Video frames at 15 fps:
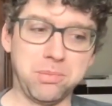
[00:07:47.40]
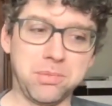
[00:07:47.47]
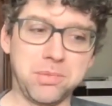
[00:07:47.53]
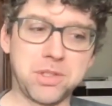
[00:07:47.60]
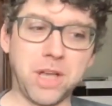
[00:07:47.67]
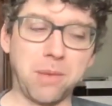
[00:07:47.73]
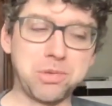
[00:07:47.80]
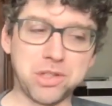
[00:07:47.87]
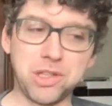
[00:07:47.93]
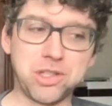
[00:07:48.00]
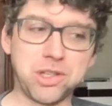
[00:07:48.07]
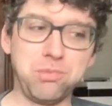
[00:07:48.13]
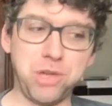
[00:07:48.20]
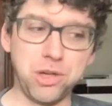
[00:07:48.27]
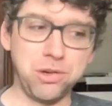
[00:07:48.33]
substance
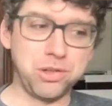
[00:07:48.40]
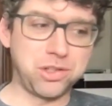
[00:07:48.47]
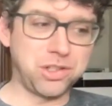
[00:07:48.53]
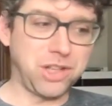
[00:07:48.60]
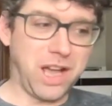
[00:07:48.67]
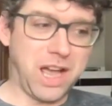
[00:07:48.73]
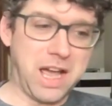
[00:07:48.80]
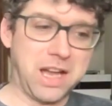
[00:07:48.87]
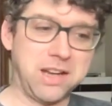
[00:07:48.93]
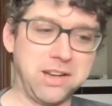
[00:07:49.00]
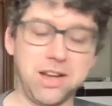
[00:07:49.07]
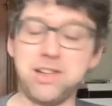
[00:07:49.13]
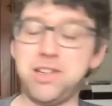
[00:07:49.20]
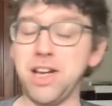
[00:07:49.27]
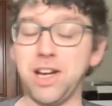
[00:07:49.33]
abuse
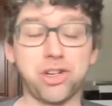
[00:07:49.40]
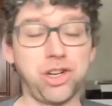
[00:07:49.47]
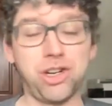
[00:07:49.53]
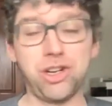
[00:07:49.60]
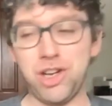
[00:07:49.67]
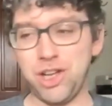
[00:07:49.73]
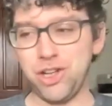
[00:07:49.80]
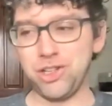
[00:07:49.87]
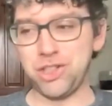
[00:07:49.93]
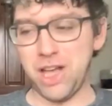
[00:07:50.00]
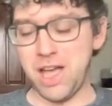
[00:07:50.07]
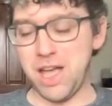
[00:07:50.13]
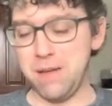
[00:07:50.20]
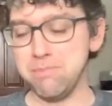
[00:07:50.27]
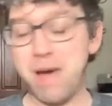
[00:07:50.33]
and addiction is
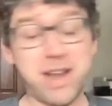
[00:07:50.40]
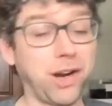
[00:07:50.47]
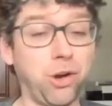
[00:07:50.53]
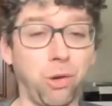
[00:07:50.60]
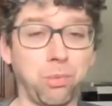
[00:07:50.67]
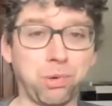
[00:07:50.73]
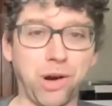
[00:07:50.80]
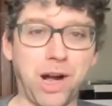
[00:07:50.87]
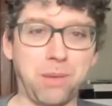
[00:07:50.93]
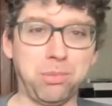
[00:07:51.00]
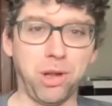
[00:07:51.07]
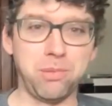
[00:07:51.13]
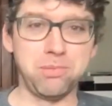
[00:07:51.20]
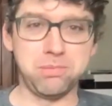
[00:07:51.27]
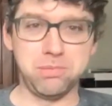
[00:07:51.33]
a medical
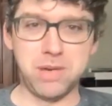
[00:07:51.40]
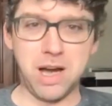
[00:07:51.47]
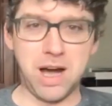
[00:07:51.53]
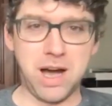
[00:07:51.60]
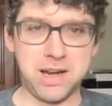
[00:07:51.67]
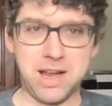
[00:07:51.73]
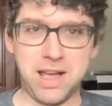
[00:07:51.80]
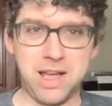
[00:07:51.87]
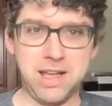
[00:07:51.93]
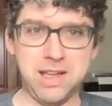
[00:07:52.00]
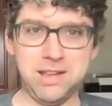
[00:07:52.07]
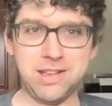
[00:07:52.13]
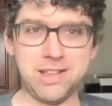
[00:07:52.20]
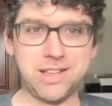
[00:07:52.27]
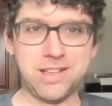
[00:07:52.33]
problem, not
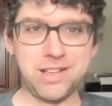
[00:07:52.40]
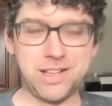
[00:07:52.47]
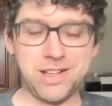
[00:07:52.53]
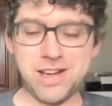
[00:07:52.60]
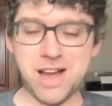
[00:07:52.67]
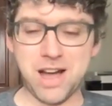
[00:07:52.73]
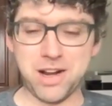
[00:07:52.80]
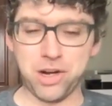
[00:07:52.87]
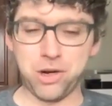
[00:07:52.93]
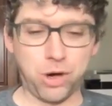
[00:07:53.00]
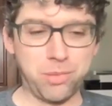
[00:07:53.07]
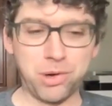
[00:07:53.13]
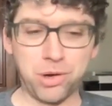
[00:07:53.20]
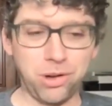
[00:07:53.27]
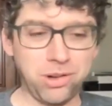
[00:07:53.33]
a
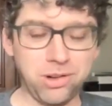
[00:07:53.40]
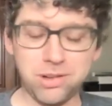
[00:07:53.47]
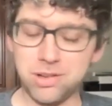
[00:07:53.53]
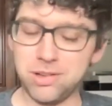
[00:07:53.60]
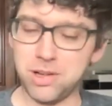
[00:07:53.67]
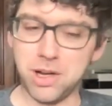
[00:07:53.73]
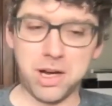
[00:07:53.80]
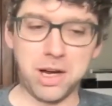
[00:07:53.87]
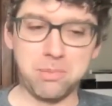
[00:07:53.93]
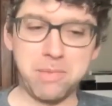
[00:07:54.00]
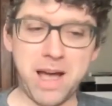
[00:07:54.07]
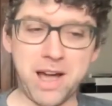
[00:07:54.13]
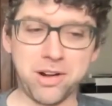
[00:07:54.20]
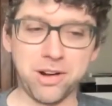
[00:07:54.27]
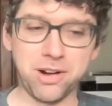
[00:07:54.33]
criminal
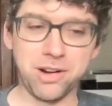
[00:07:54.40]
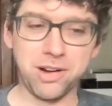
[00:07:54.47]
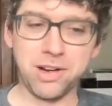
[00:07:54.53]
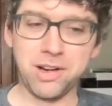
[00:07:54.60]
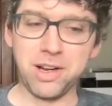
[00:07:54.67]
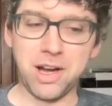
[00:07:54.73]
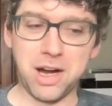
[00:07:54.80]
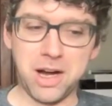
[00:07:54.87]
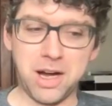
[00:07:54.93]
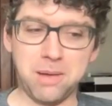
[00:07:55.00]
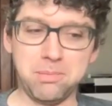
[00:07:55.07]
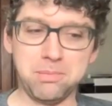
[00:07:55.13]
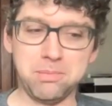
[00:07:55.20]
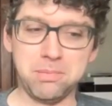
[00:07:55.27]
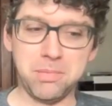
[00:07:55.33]
matter.
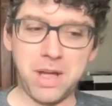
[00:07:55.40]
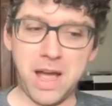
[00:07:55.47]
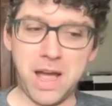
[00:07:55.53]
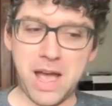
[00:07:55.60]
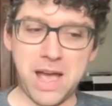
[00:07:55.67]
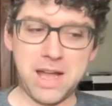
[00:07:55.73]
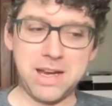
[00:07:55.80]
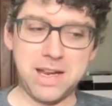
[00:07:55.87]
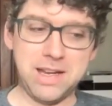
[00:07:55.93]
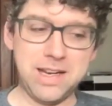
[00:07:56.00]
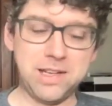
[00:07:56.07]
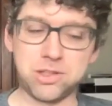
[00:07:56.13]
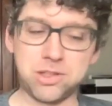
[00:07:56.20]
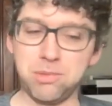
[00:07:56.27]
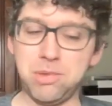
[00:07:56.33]
And it
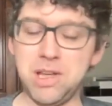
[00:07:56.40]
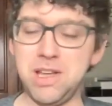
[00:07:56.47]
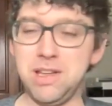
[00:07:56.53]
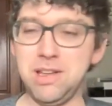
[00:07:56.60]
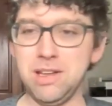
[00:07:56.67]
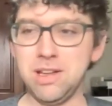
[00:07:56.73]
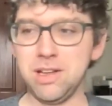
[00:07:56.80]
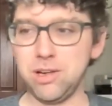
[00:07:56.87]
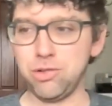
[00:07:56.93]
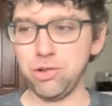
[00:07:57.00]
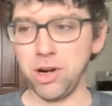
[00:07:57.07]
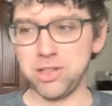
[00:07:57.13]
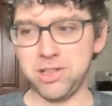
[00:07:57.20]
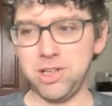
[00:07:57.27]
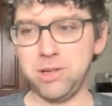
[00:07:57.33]
needs to be,
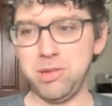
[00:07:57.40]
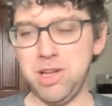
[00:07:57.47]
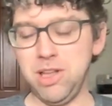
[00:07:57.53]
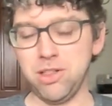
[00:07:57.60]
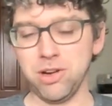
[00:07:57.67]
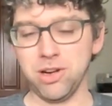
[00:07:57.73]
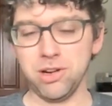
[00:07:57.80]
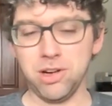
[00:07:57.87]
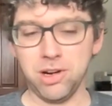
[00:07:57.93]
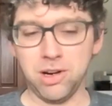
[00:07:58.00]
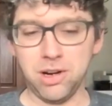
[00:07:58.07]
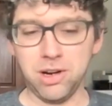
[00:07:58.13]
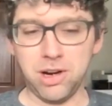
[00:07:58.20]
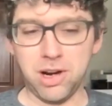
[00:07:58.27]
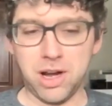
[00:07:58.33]
drugs need to be either
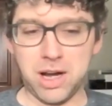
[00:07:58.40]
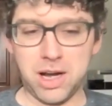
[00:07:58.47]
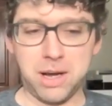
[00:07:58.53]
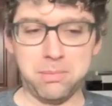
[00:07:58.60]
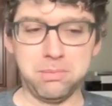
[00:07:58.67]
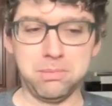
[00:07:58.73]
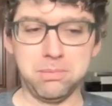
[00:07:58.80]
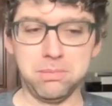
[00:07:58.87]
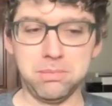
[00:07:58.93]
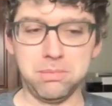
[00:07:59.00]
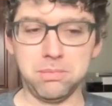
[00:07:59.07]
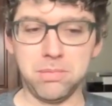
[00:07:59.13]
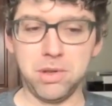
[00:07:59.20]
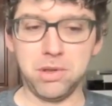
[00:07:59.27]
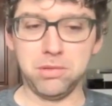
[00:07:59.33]

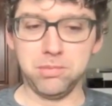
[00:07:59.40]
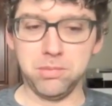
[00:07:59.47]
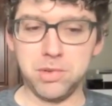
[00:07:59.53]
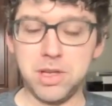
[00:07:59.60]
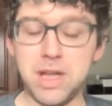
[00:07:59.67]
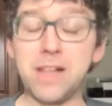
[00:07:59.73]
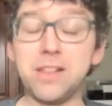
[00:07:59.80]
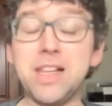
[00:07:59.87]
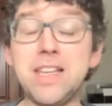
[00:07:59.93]
at